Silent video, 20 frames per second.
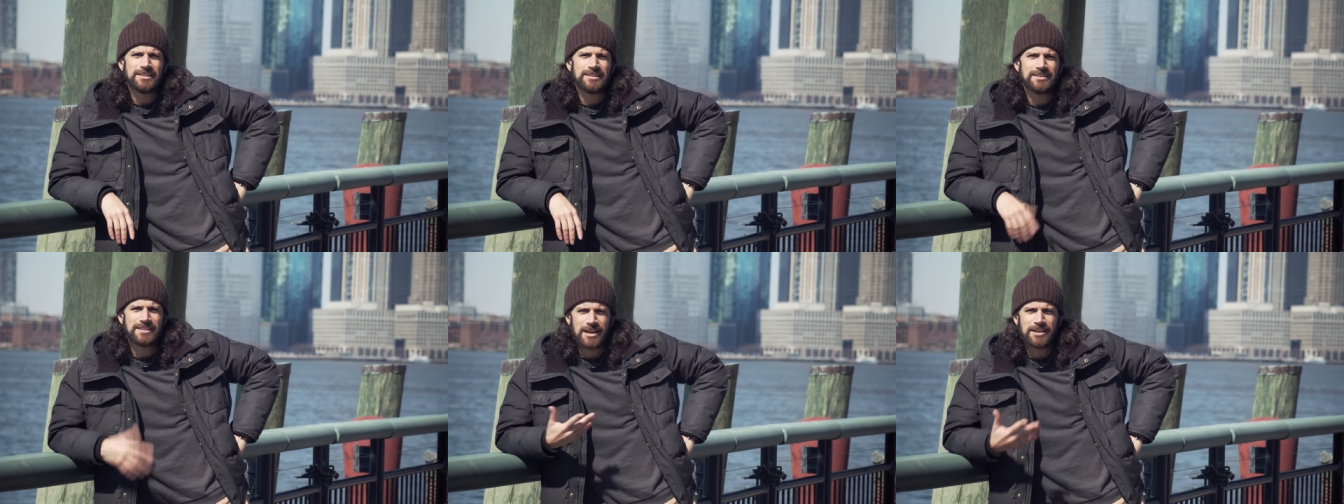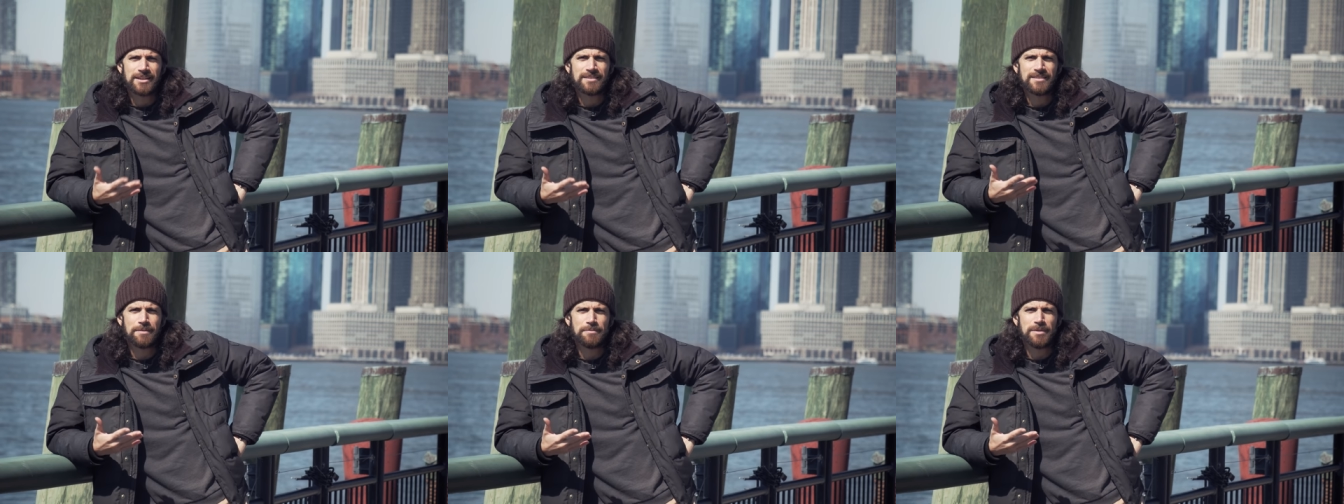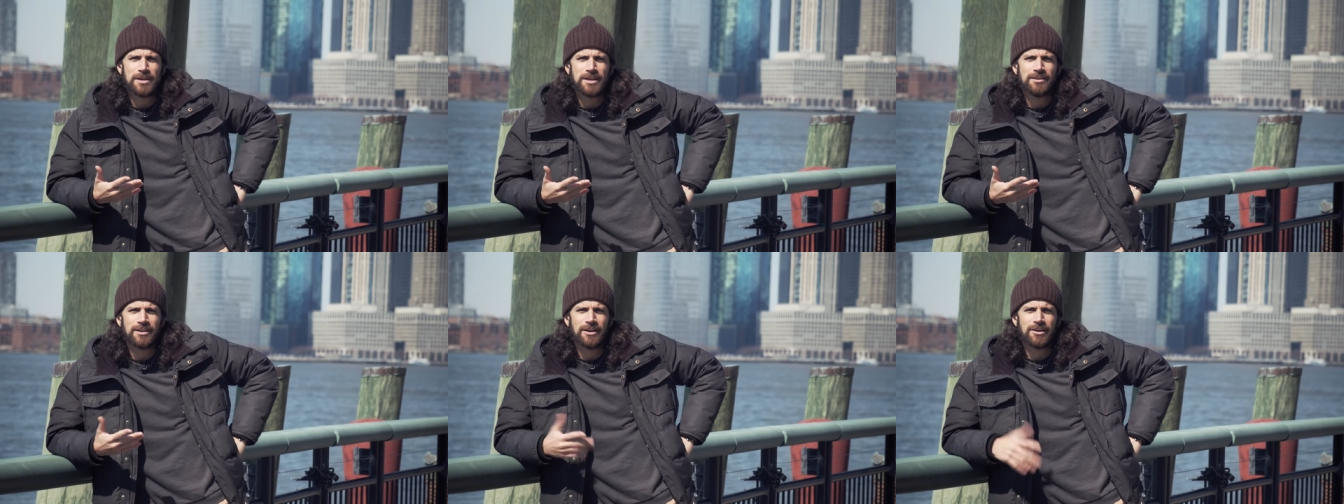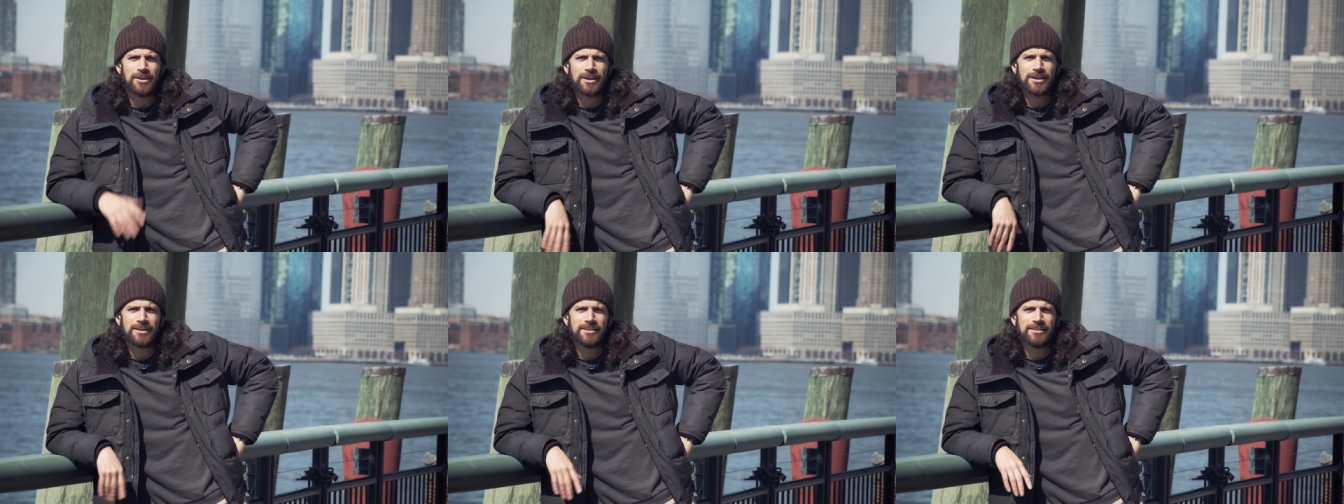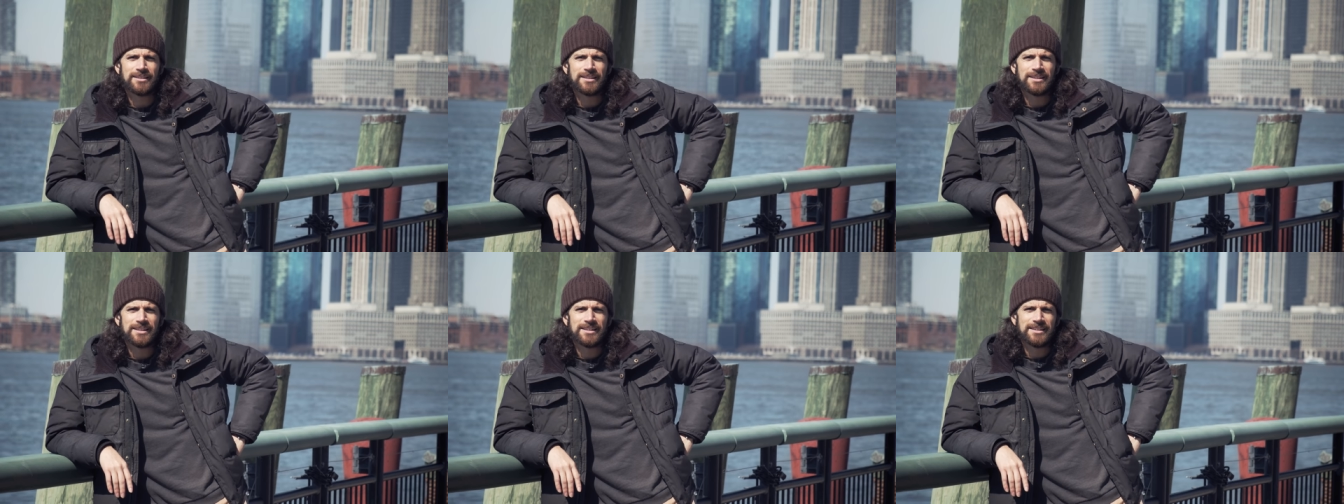does that does that mean, Eric?
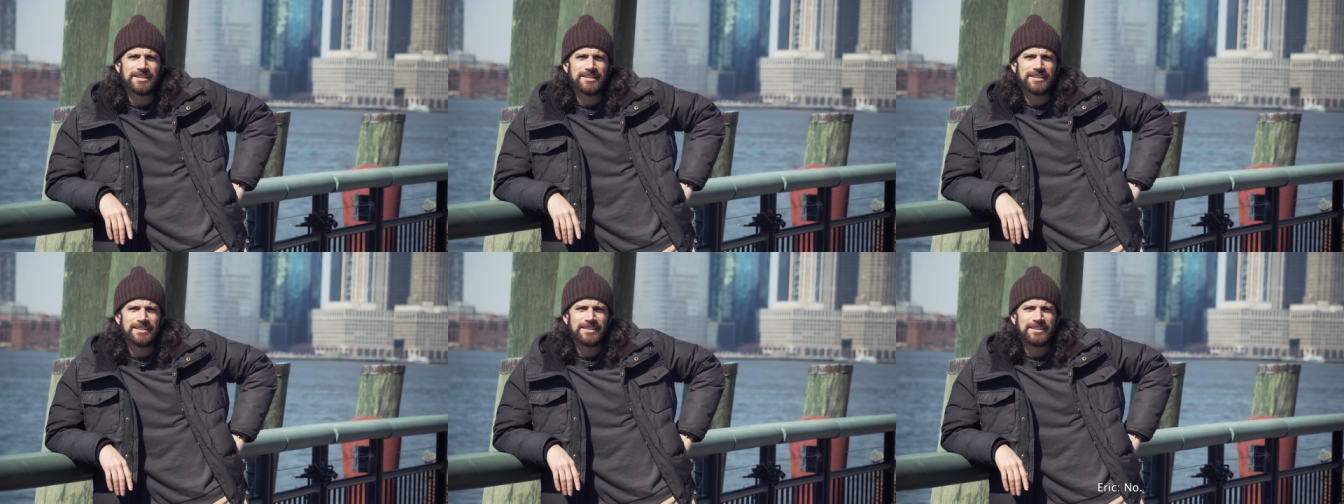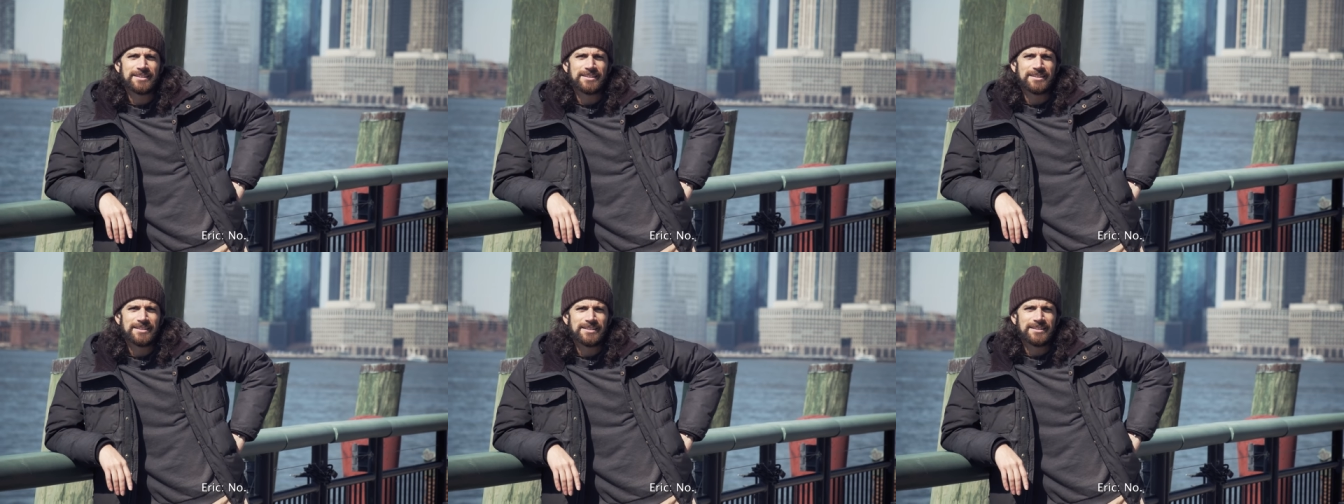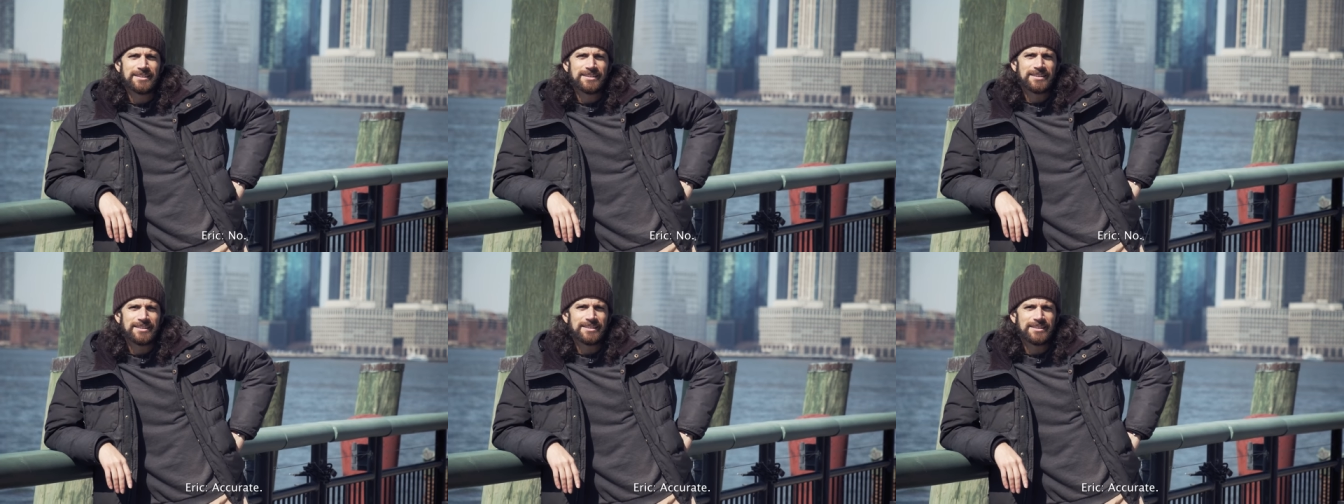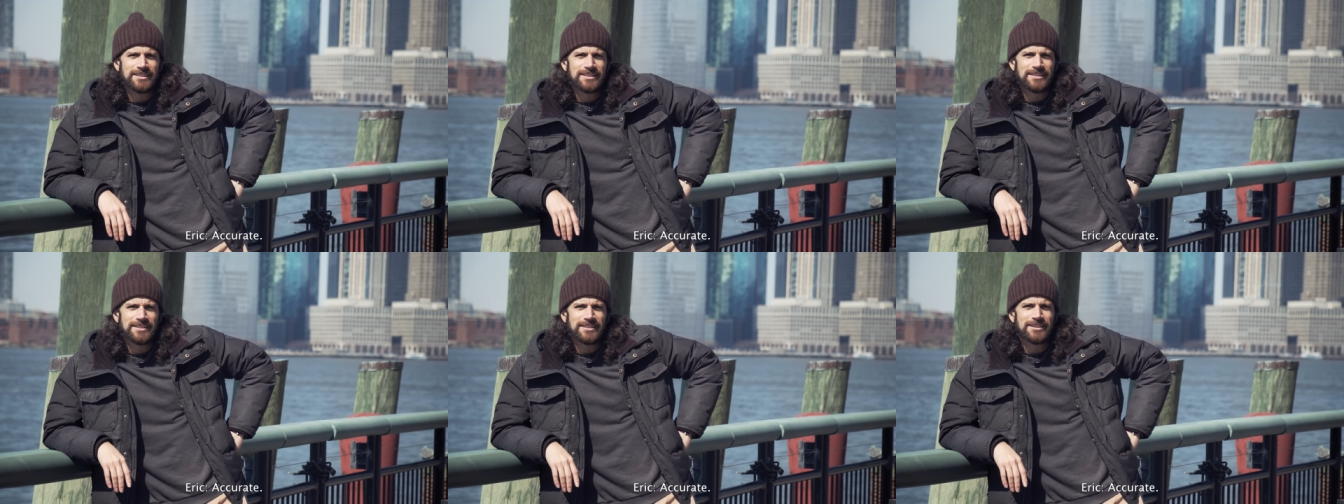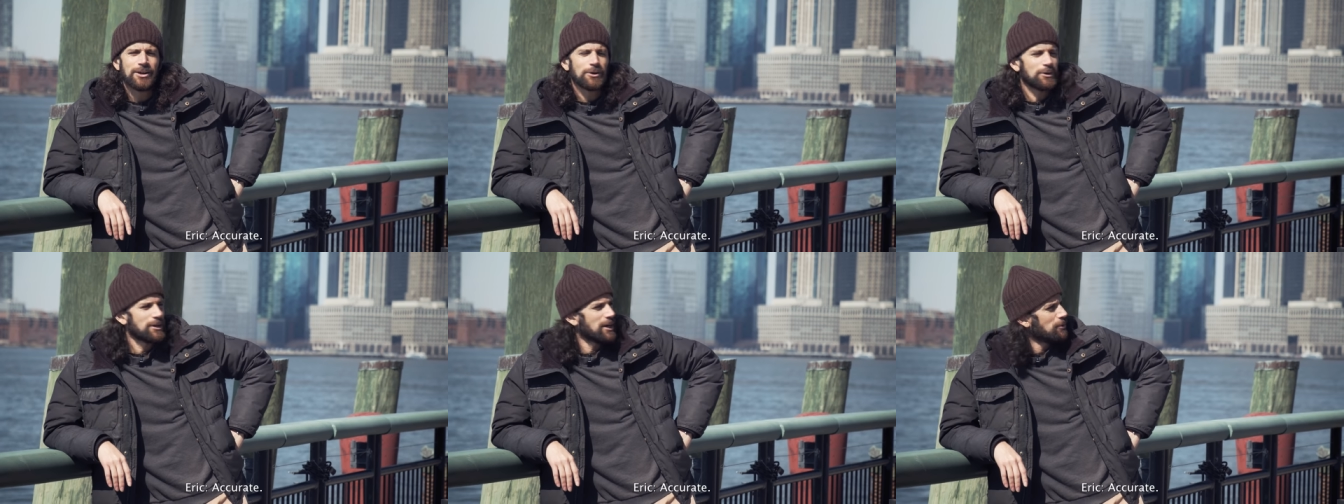No, accurate.
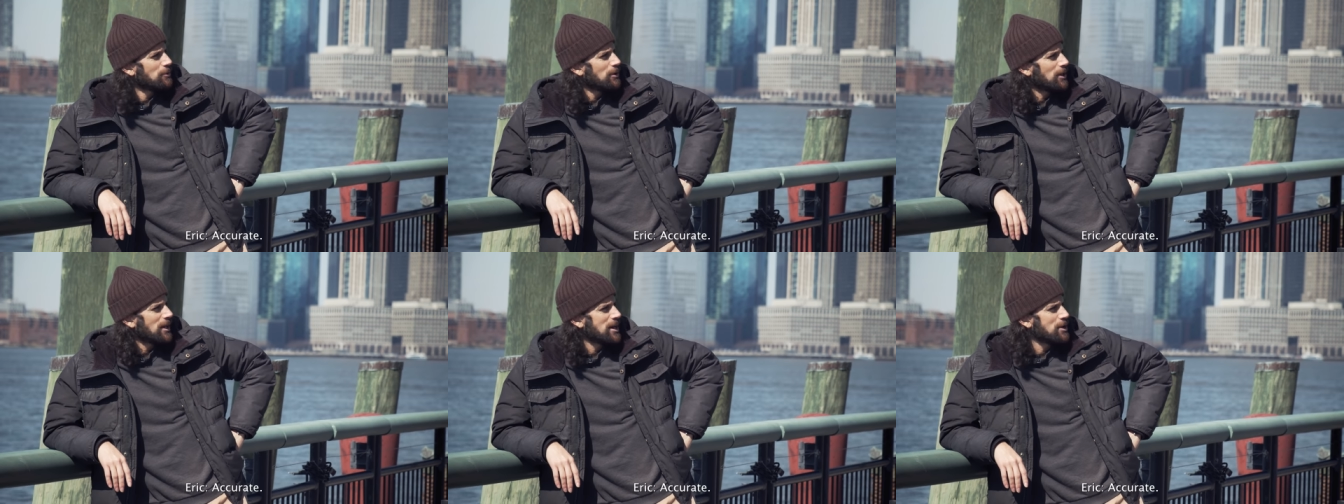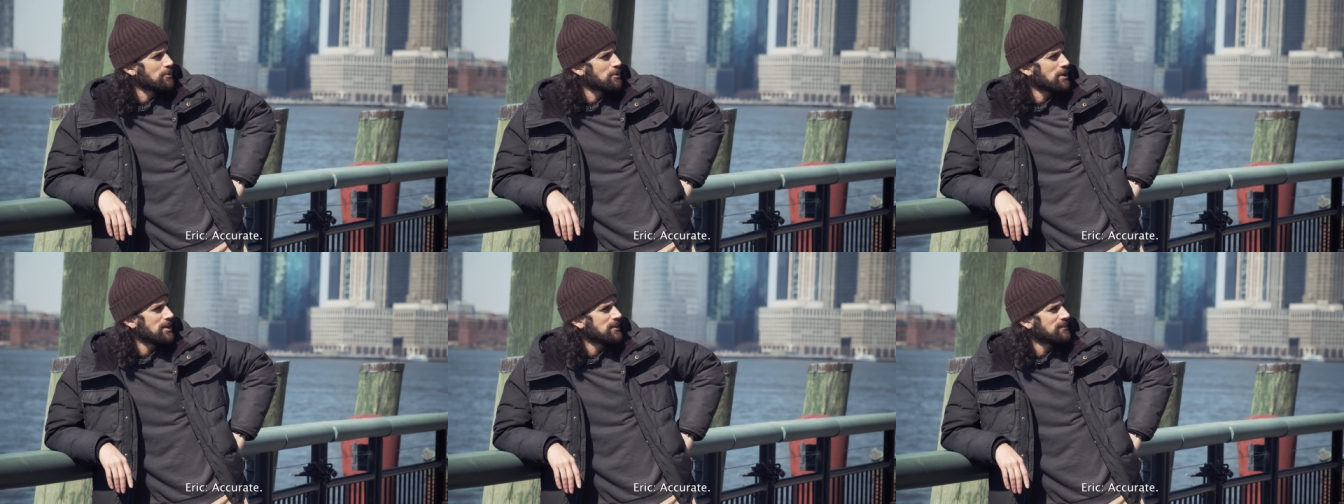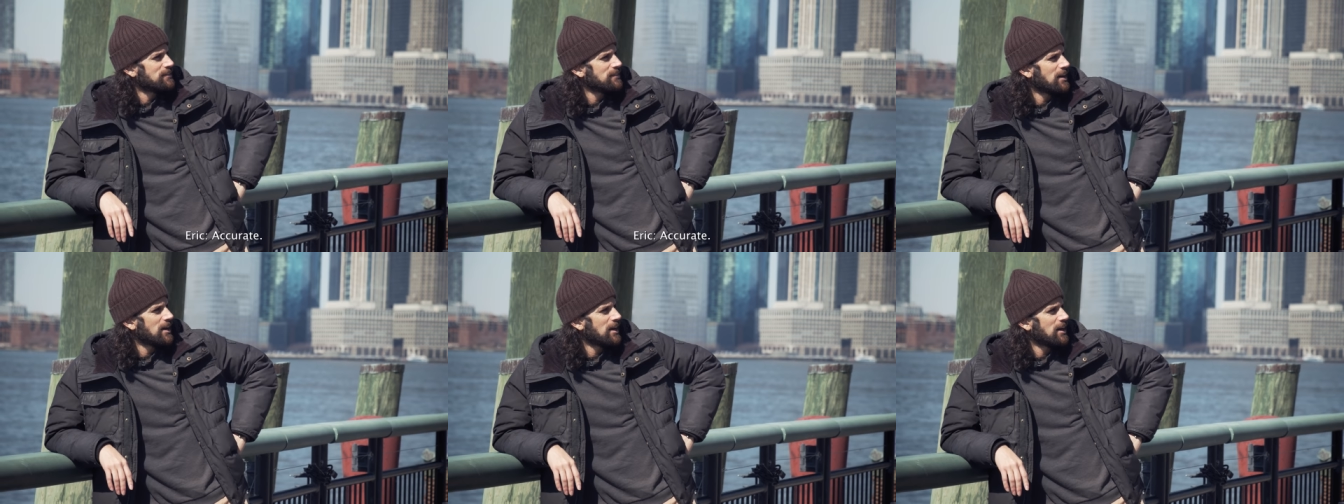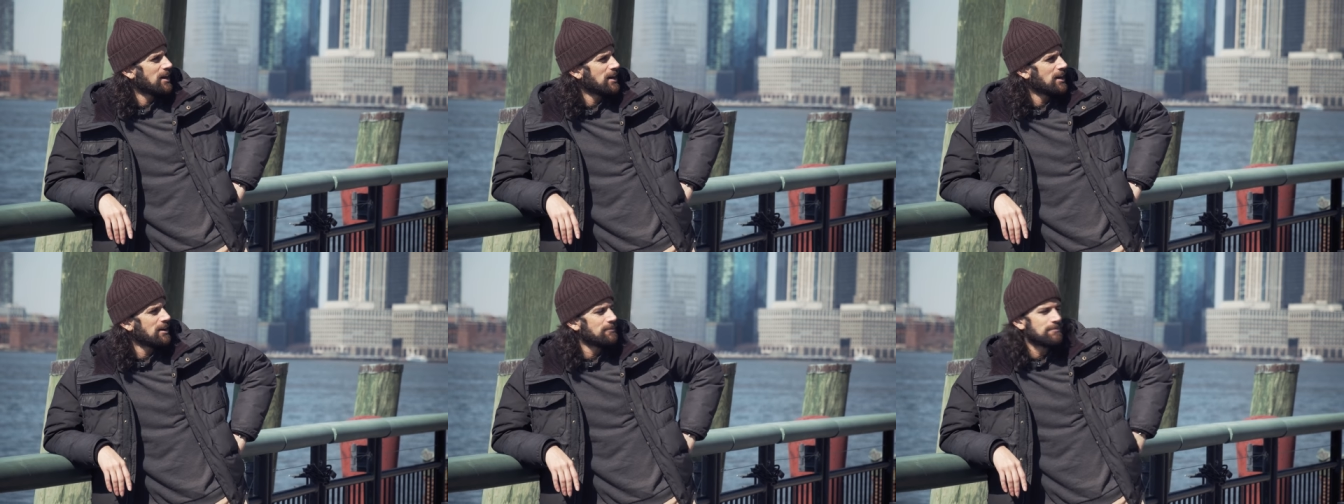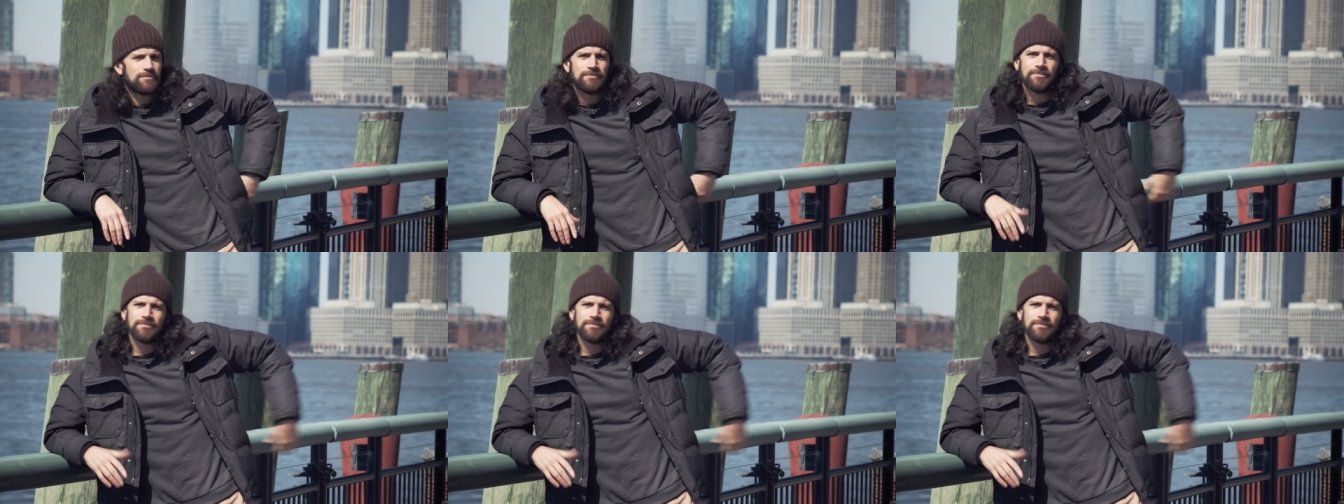Okay. Well, anyways, uh,